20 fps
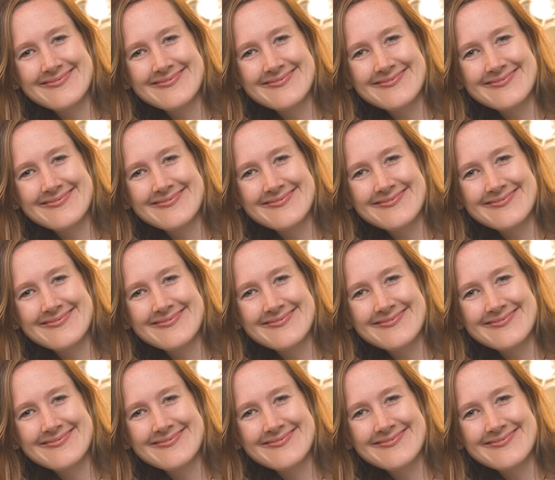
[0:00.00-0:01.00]

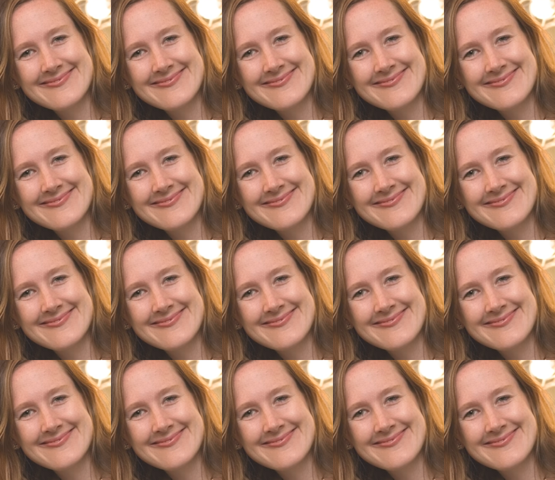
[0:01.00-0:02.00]

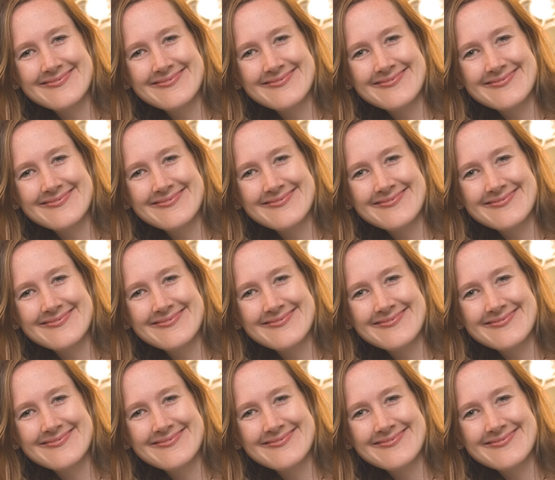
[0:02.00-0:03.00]

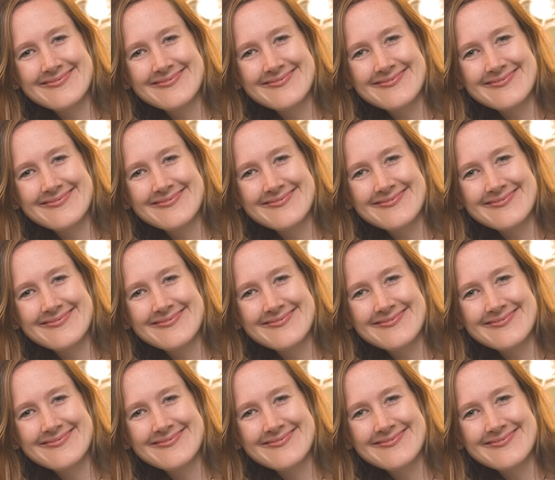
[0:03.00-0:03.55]
The face doesn't move, so there is nothing to read.